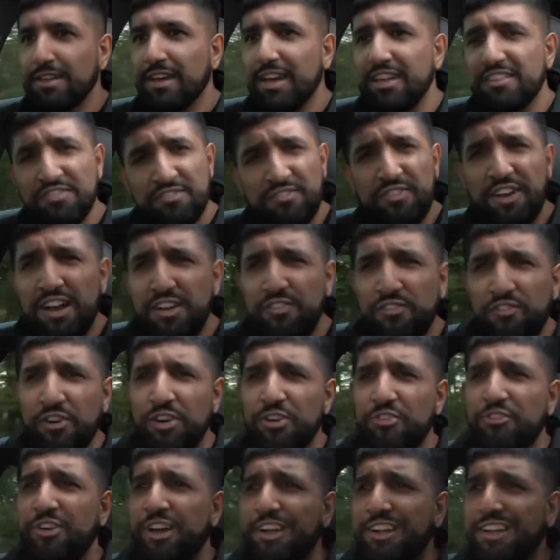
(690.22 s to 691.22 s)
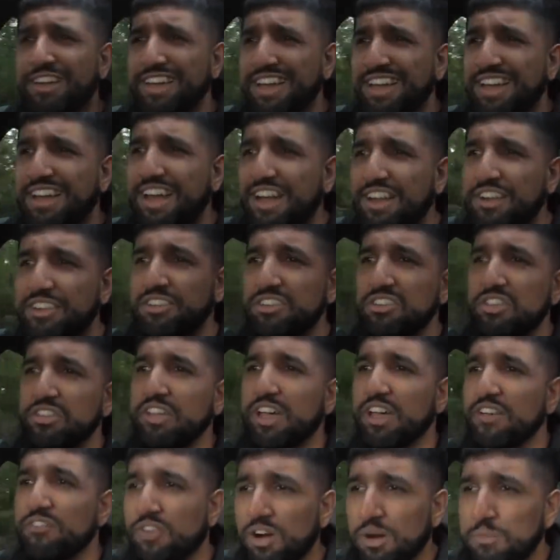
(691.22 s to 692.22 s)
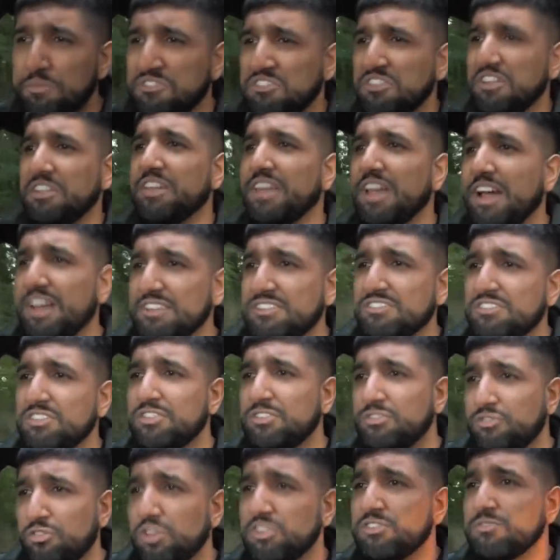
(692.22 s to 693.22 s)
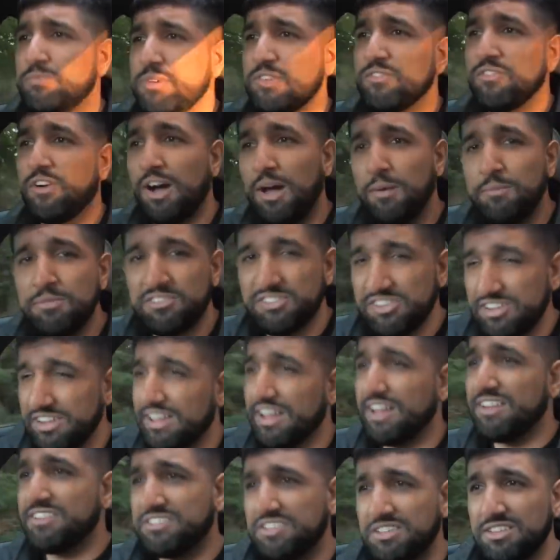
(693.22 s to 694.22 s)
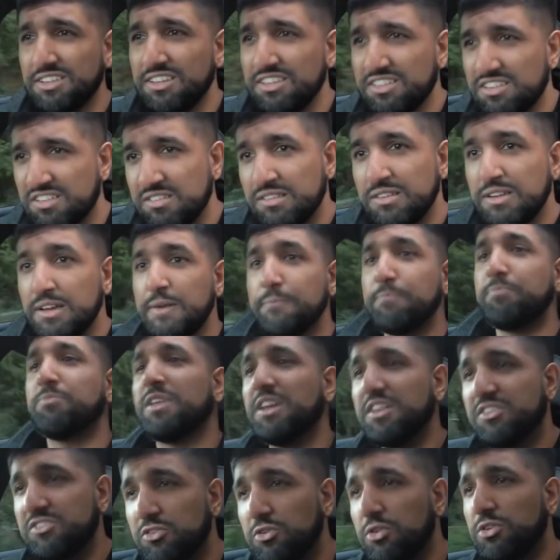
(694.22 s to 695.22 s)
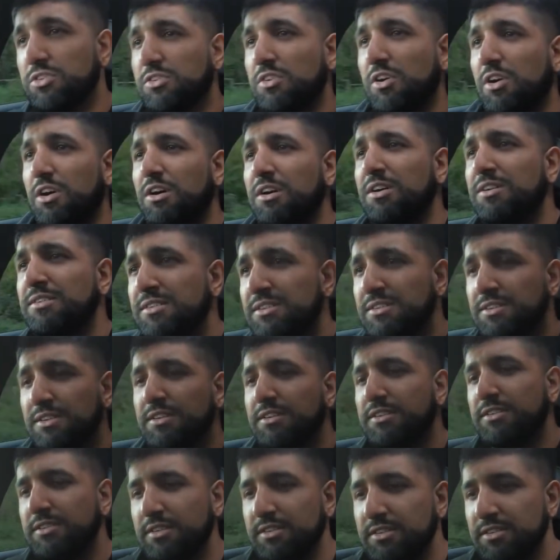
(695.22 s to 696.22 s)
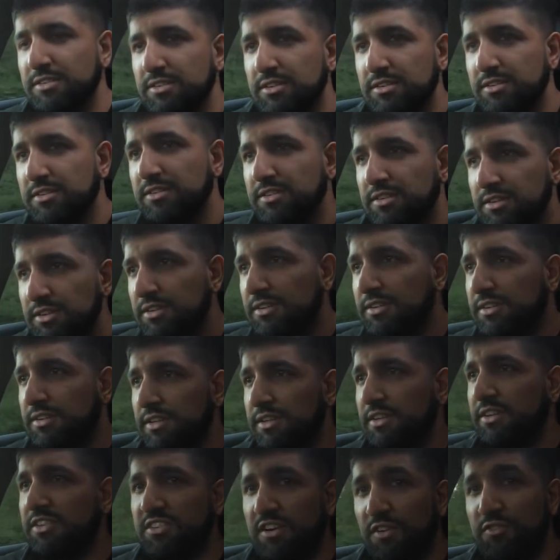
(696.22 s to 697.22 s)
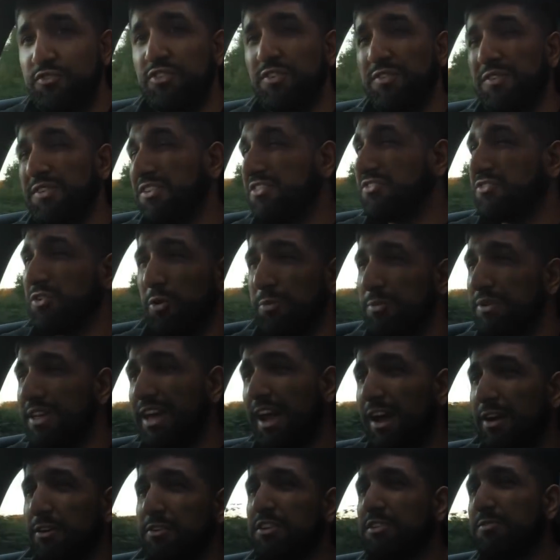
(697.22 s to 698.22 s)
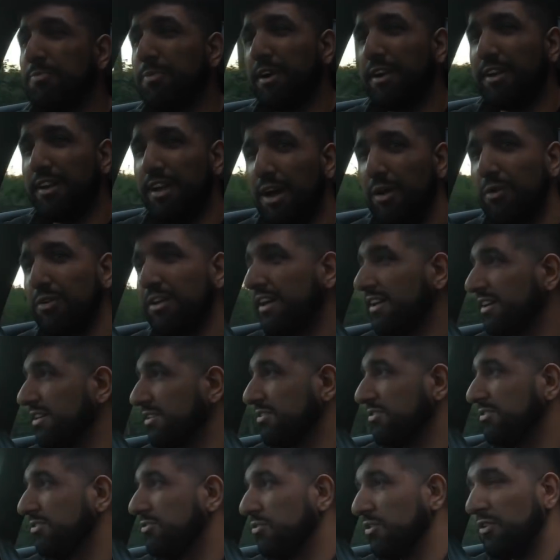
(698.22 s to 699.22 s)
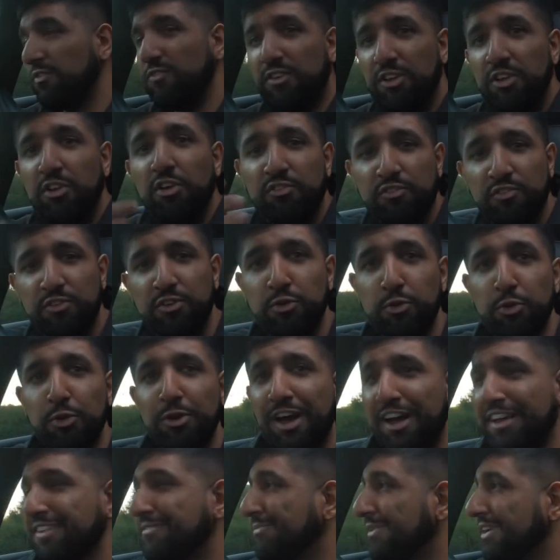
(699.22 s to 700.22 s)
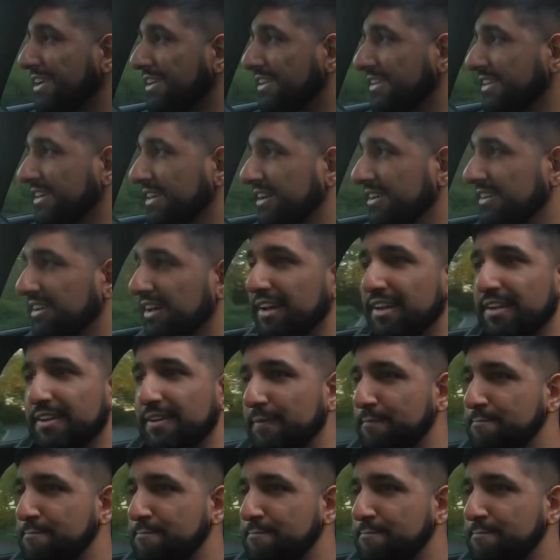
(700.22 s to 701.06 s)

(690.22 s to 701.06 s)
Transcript: It's a very fun ride. I can guarantee you that if I'm still gassed, trust me, if I'm still gassed in this, it's a good car. Because I've driven so many Audis by now, like doing videos for you guys mainly, and like